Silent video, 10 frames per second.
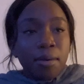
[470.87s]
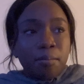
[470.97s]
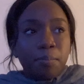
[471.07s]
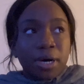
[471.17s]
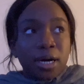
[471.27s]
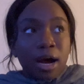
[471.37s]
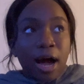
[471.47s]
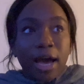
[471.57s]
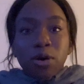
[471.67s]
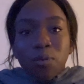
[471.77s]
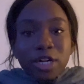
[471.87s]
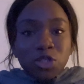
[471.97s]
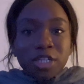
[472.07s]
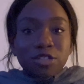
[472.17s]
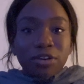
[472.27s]
but I don't want to
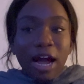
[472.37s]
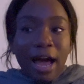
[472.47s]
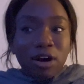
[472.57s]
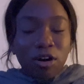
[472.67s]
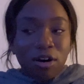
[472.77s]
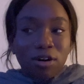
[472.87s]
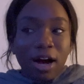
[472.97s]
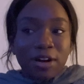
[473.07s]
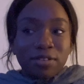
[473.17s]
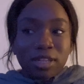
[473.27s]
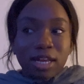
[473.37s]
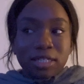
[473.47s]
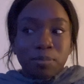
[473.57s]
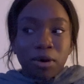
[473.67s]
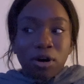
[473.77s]
transfer at all I really
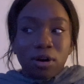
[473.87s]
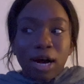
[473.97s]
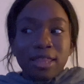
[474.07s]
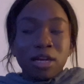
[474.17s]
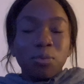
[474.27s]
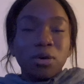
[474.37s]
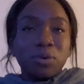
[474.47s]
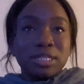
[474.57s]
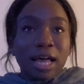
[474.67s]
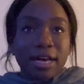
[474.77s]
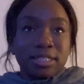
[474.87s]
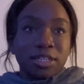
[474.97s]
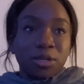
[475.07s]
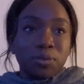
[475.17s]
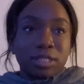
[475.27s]
like DePaul I think what it was last
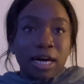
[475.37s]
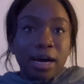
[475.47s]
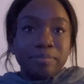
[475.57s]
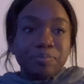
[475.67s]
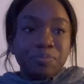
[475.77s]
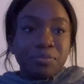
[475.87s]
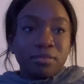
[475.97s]
year was that